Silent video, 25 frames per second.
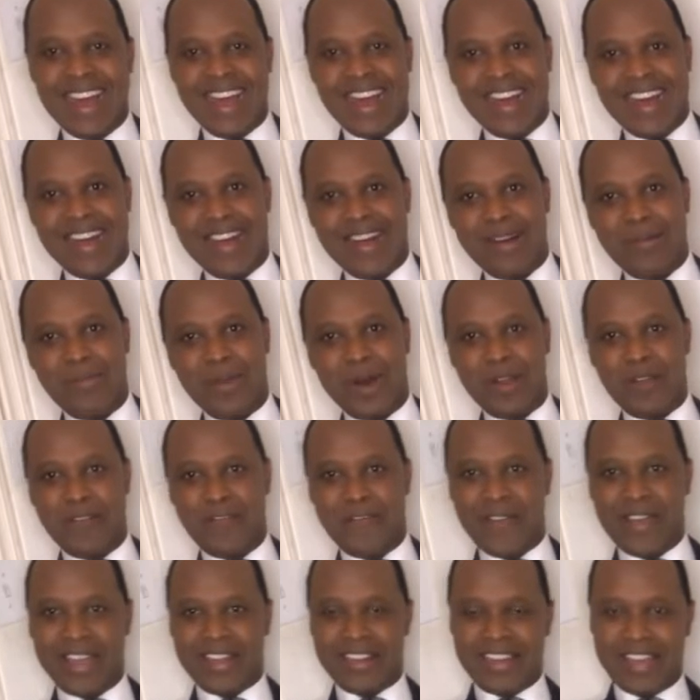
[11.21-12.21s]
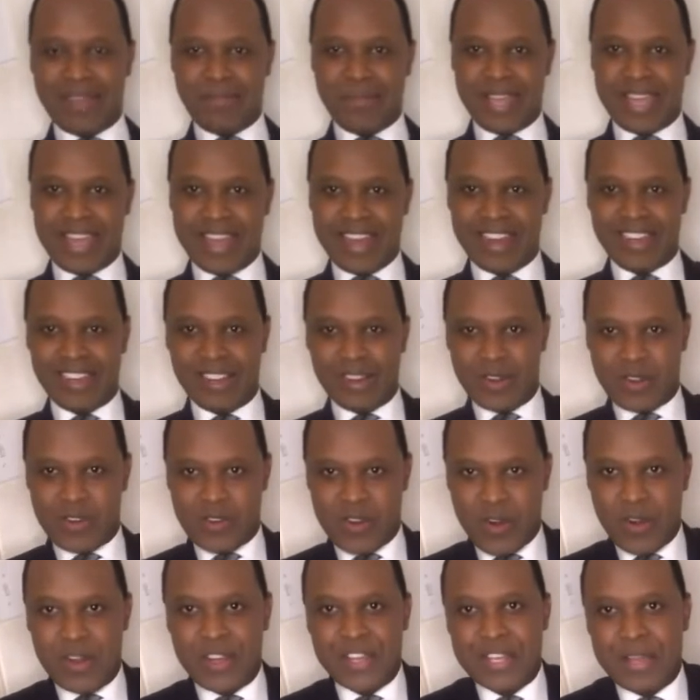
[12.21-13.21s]
Matter of fact, let me get a little
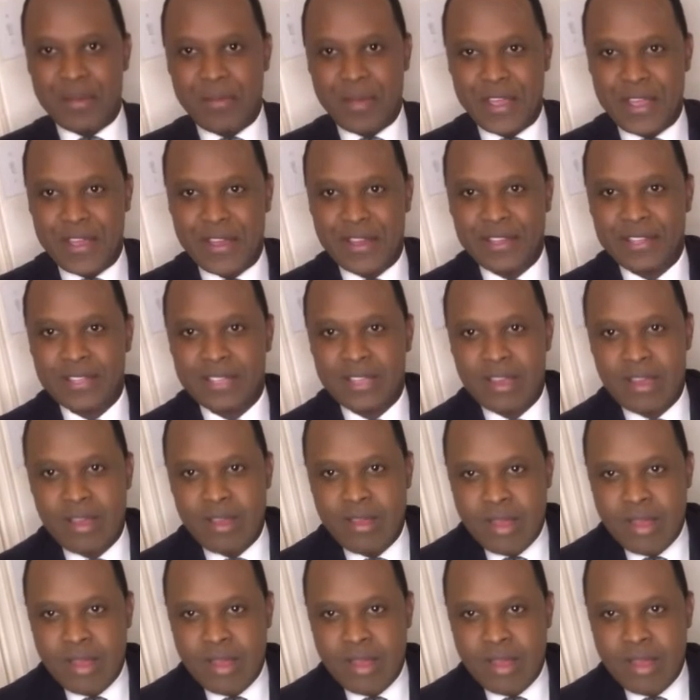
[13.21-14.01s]
closer because